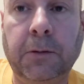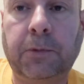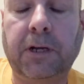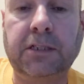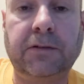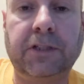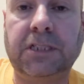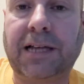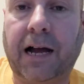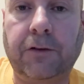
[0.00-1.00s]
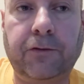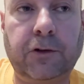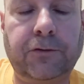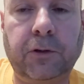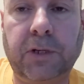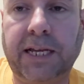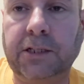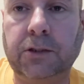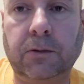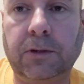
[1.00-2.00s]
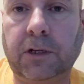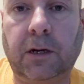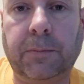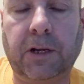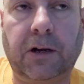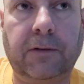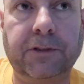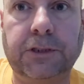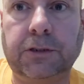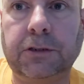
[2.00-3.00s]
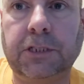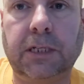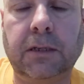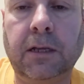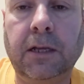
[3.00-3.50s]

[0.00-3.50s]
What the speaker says: price of the stock for a few days so the company officers can